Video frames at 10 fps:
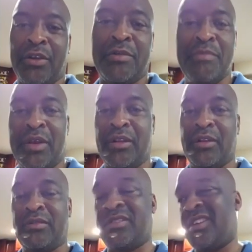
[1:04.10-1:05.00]

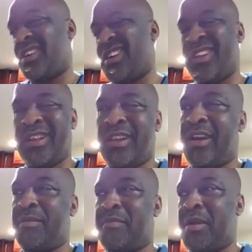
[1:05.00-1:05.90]
middle, and cut it
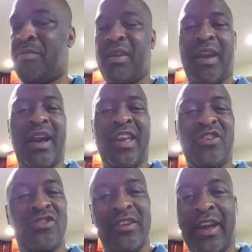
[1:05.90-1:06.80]
like maybe an
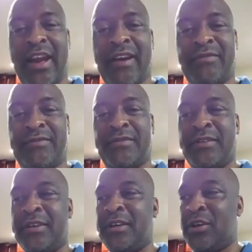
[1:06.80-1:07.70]
inch and a half,
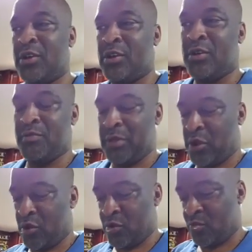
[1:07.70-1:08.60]

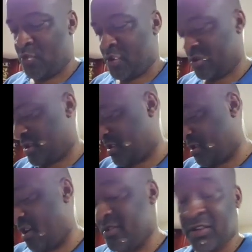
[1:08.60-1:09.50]
because once it
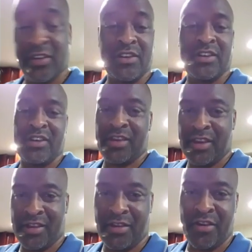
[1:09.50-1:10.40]
starts to cook,
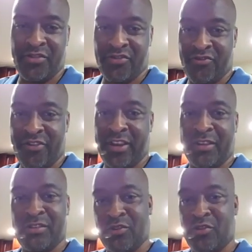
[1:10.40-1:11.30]
it starts to shrink.
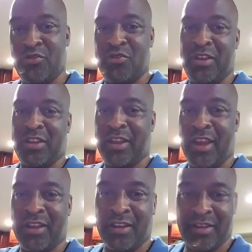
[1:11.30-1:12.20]
So you need to
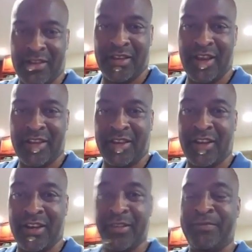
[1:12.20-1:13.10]
get a good size
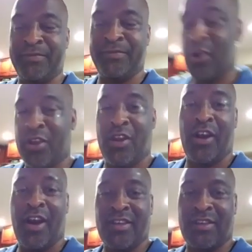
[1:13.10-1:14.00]
cut on your
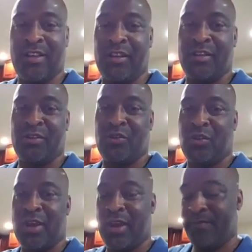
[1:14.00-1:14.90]
oxtails so
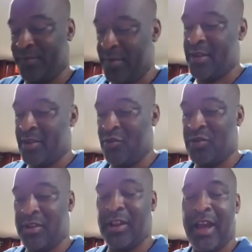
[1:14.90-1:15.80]
that you
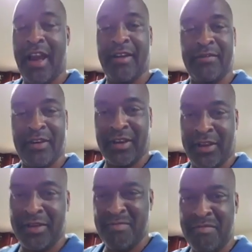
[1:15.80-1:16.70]
still have a
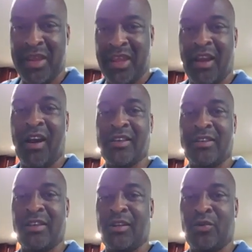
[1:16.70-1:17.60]
good meaty
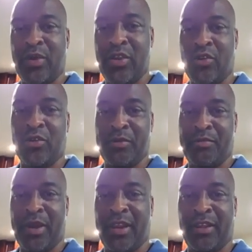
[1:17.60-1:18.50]
oxtail when you're going to
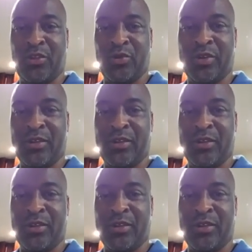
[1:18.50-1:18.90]
bite into it.